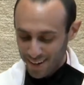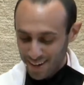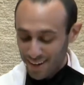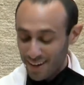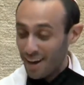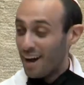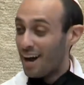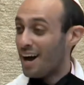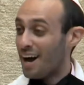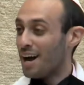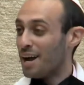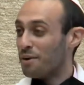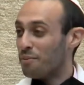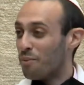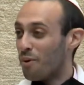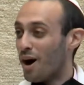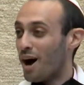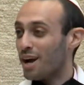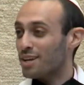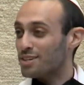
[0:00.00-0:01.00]
I
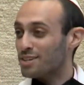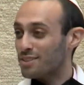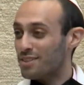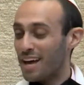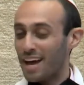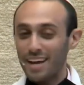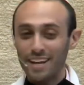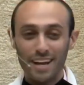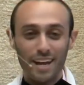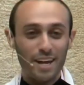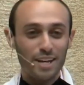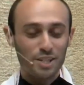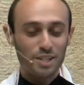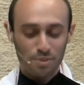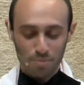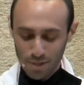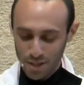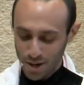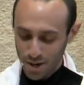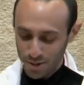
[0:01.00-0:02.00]
watched that
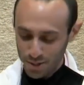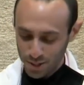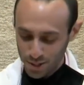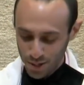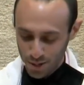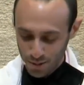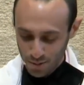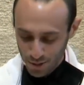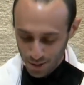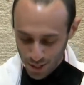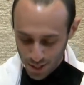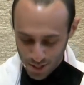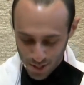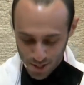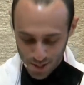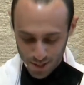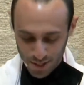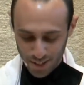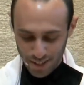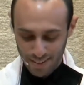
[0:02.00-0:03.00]
HBO show
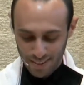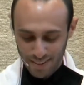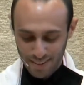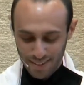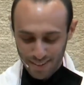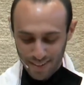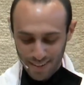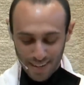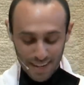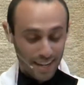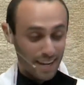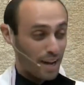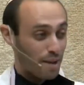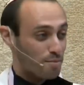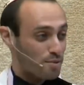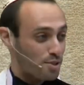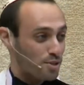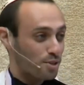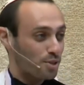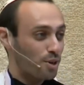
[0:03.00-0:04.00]
religiously, and I'm
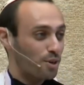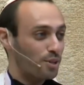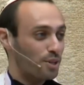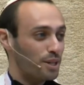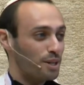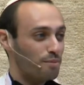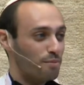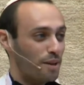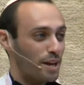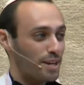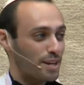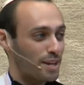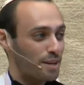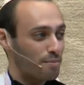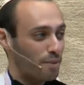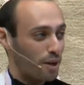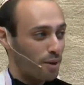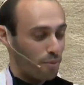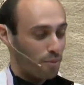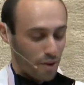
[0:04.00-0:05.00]
slowly making
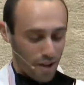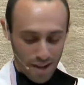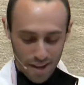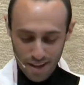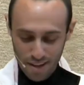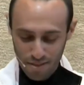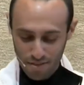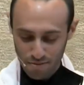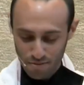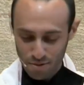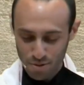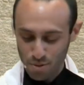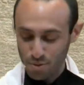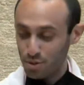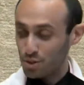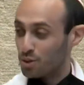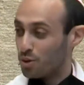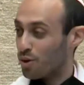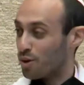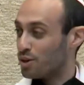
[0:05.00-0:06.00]
my way through
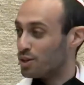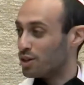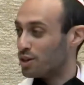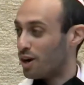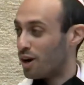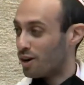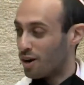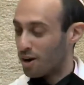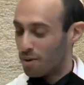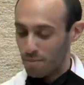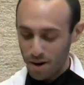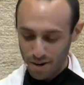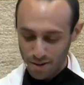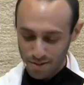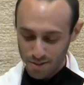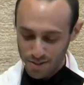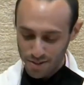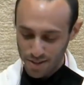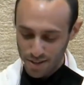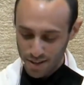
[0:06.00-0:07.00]
George R.R.
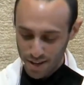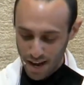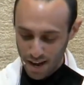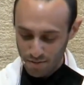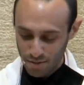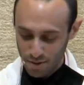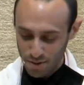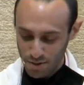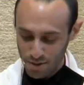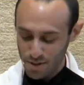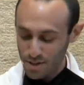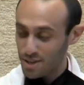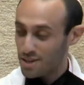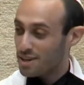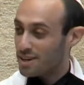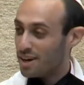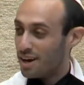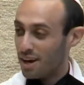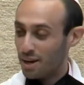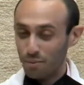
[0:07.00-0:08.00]
Martin's novels
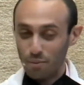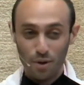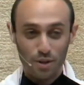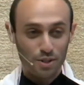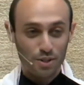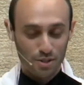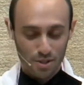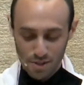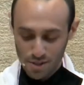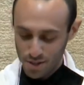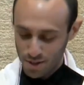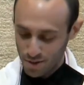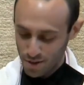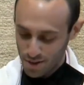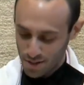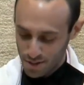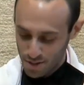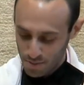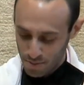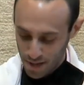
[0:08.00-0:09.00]
on which the series
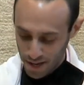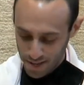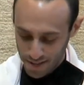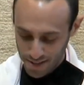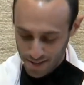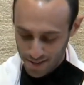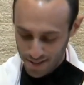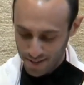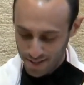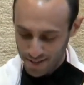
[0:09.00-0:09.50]
is based.